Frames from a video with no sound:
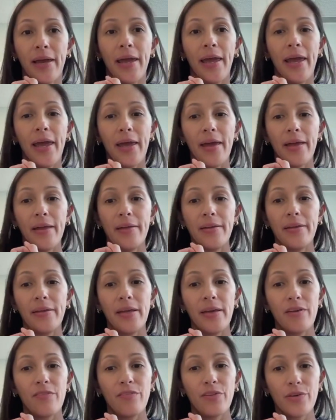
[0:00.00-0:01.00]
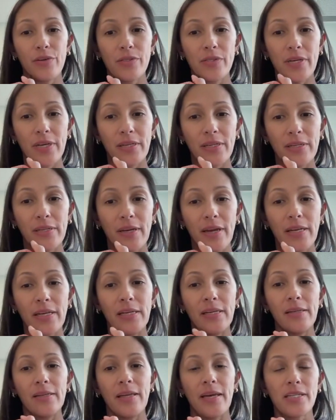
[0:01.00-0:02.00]
And if there's
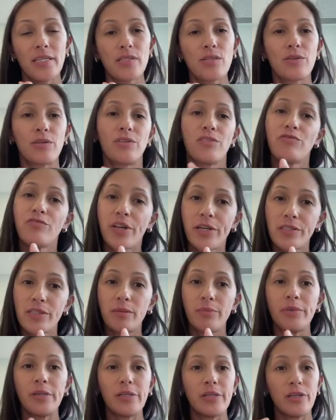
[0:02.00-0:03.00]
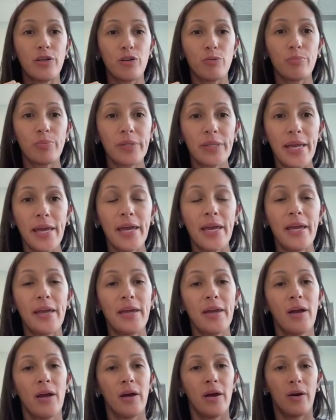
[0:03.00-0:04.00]
any less sort of flexibility or play,
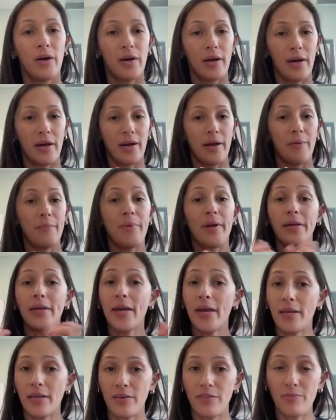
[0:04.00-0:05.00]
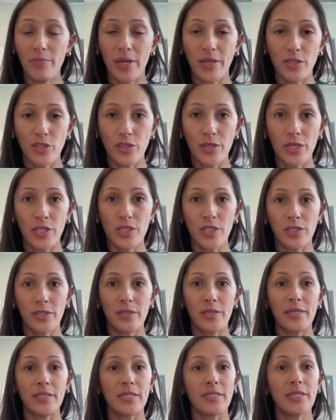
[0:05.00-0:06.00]
again, if
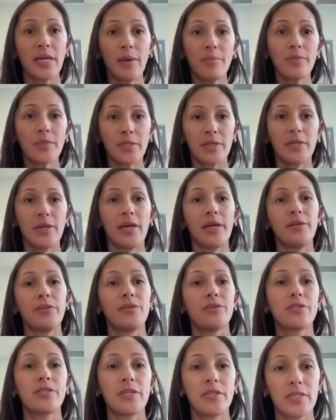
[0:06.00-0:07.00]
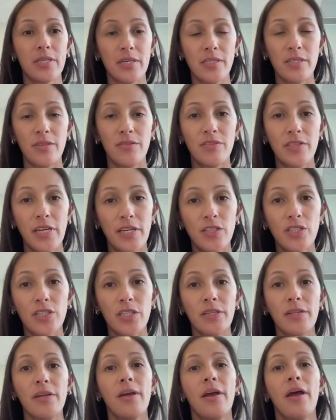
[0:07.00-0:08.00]
penetration is attempted and there's excessive
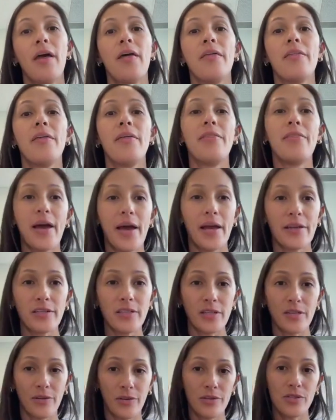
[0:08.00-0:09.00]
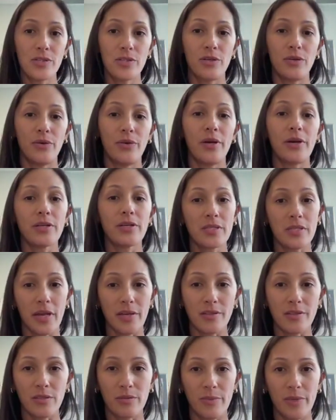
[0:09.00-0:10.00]
tension, then that can also
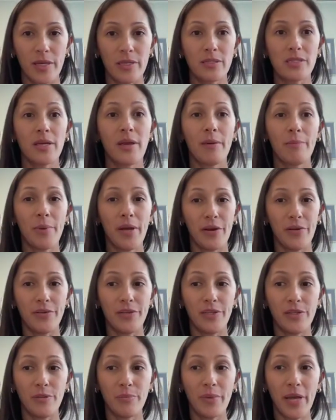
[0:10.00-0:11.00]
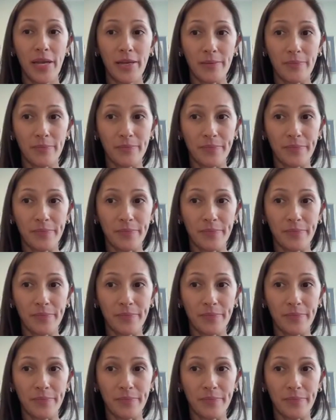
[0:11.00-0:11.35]
exacerbate perineal pain.